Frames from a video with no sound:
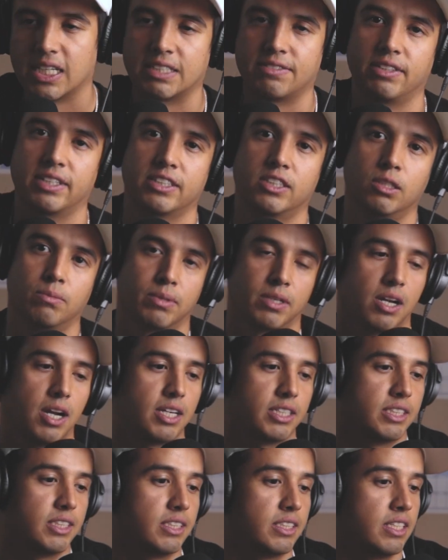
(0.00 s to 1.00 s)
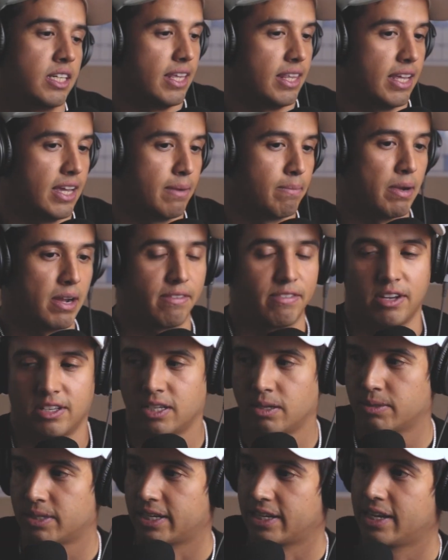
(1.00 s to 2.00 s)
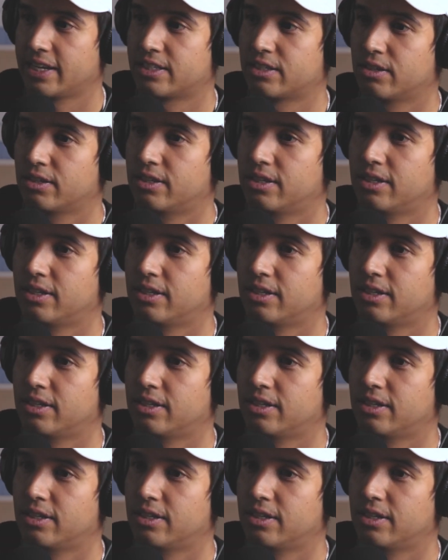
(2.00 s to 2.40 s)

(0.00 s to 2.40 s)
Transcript: I was feeling super nauseous. And then my fiance was like, it's your